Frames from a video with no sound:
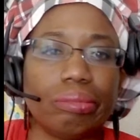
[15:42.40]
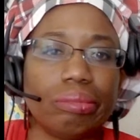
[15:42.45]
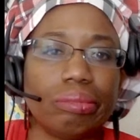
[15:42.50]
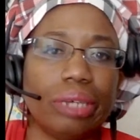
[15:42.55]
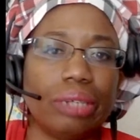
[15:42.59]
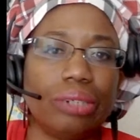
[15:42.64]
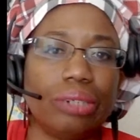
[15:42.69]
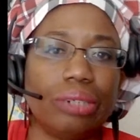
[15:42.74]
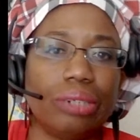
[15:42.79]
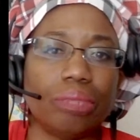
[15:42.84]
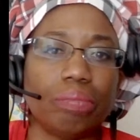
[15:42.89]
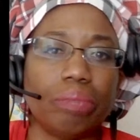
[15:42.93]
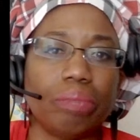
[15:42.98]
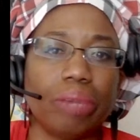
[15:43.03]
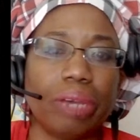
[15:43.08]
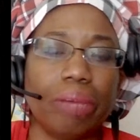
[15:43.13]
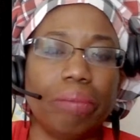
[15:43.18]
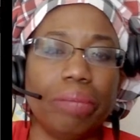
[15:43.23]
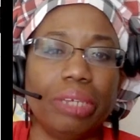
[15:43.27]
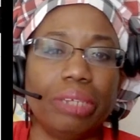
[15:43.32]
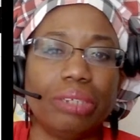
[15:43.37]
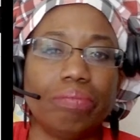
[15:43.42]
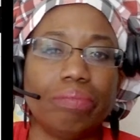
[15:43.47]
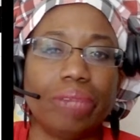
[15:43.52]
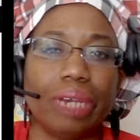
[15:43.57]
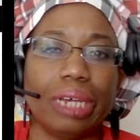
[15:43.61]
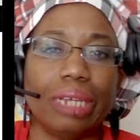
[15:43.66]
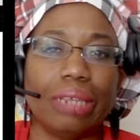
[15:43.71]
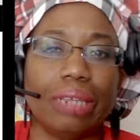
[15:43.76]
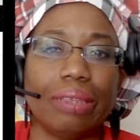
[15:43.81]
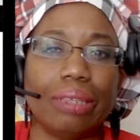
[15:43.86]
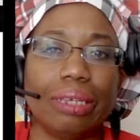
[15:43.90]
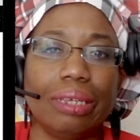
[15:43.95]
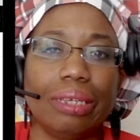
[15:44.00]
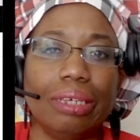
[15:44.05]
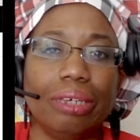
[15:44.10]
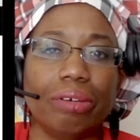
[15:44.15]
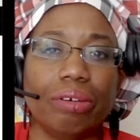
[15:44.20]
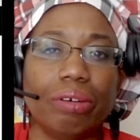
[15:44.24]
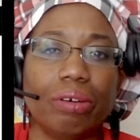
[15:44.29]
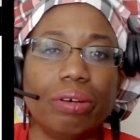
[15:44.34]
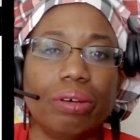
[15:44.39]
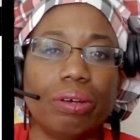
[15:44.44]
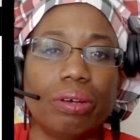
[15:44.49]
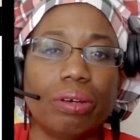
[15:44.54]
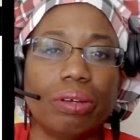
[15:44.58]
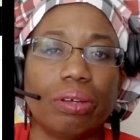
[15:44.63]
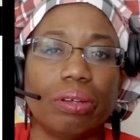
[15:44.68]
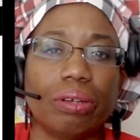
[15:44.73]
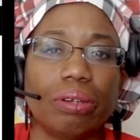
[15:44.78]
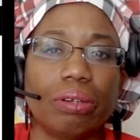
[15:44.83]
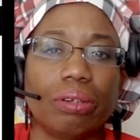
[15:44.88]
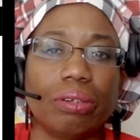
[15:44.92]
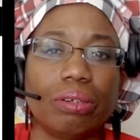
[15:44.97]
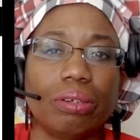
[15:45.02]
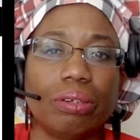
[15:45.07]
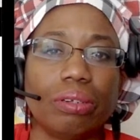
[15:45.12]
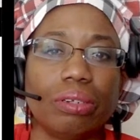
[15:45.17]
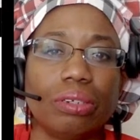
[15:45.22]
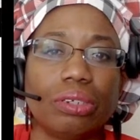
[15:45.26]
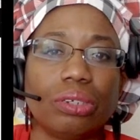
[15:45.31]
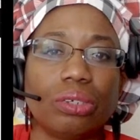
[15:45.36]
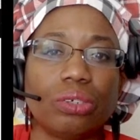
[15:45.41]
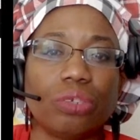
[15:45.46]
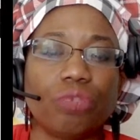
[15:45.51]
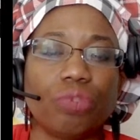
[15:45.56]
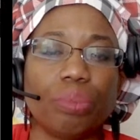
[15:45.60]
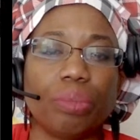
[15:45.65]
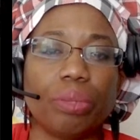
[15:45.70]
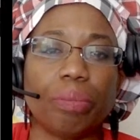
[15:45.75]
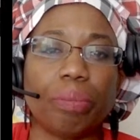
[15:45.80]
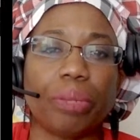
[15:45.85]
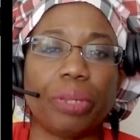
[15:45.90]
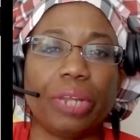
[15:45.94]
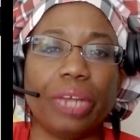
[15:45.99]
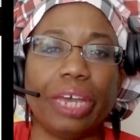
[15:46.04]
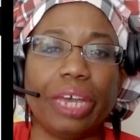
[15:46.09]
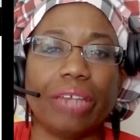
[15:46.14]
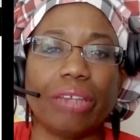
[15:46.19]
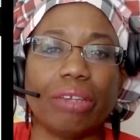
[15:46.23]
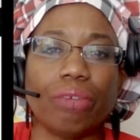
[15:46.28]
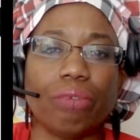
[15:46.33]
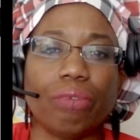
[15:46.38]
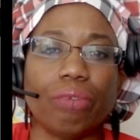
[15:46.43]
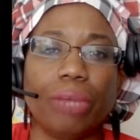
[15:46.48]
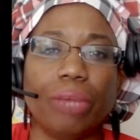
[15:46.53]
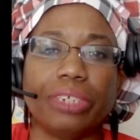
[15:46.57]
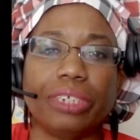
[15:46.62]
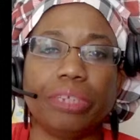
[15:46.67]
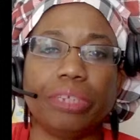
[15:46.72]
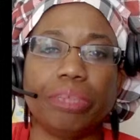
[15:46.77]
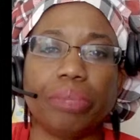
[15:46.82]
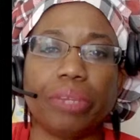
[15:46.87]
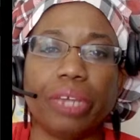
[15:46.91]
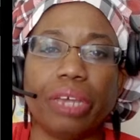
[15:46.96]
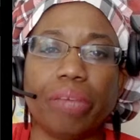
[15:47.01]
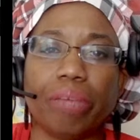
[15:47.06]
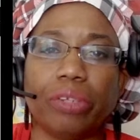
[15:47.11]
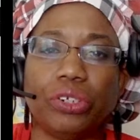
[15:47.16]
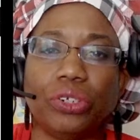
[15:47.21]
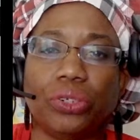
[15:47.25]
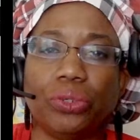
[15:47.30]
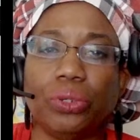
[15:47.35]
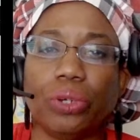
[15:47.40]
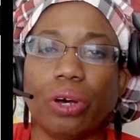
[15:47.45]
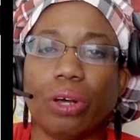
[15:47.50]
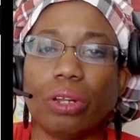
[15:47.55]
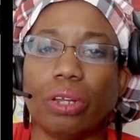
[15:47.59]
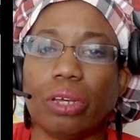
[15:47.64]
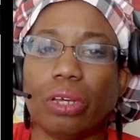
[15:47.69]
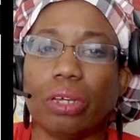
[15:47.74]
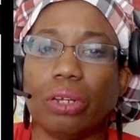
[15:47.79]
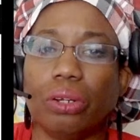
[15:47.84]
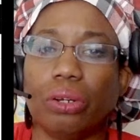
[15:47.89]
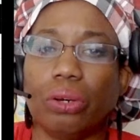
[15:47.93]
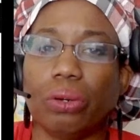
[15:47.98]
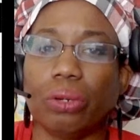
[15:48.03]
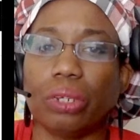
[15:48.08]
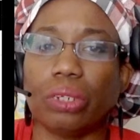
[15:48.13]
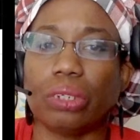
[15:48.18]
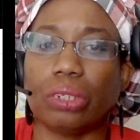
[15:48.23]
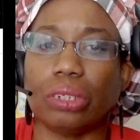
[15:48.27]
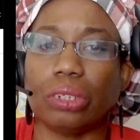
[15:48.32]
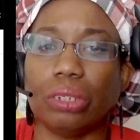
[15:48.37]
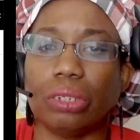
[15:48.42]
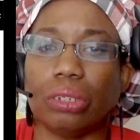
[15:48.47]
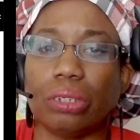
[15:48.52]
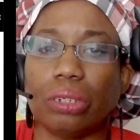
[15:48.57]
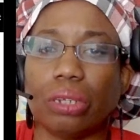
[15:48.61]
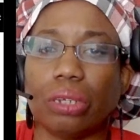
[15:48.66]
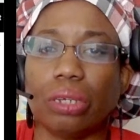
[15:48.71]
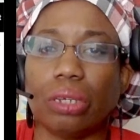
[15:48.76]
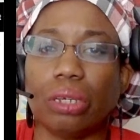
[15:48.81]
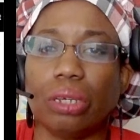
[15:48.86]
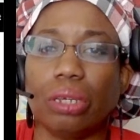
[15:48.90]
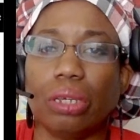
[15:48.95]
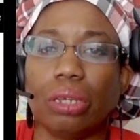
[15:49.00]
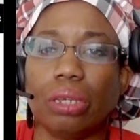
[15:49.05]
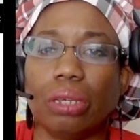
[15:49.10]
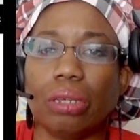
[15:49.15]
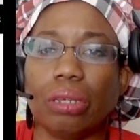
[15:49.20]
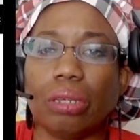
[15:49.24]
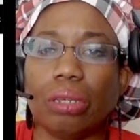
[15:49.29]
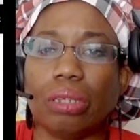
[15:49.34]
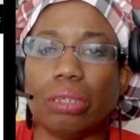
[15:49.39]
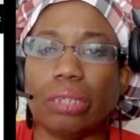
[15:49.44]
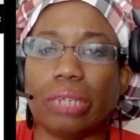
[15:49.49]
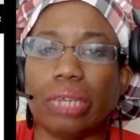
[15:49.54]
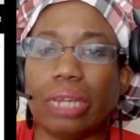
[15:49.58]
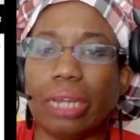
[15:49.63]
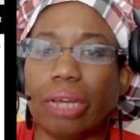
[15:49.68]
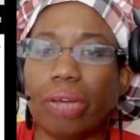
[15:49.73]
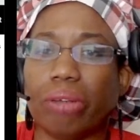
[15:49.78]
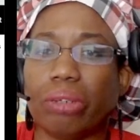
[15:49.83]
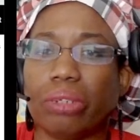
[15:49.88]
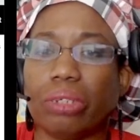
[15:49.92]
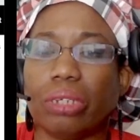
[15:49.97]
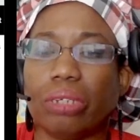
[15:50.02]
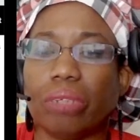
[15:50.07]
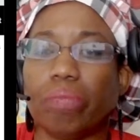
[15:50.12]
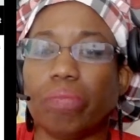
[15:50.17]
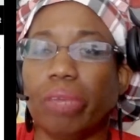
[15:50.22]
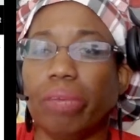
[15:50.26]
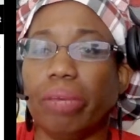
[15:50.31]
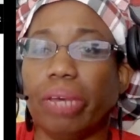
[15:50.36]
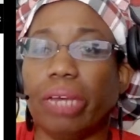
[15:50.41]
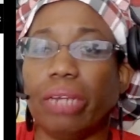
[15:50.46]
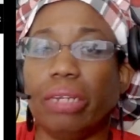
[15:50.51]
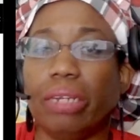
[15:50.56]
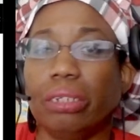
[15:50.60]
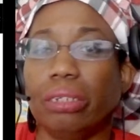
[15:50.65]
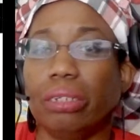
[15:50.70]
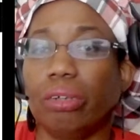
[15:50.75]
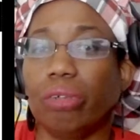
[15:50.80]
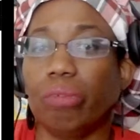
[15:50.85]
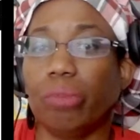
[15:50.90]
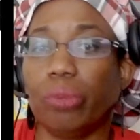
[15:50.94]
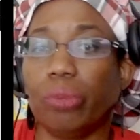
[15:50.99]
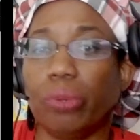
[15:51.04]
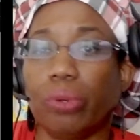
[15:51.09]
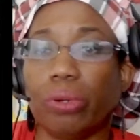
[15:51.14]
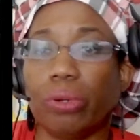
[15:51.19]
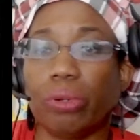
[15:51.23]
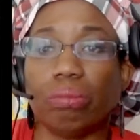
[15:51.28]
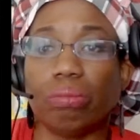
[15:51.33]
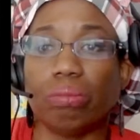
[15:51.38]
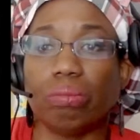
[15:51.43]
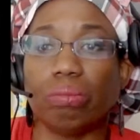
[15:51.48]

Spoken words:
That's just my thing here. So it's from the plant, the rapeseed plant, but you call it canola seeds. Is that how it is? Maybe I need to know more.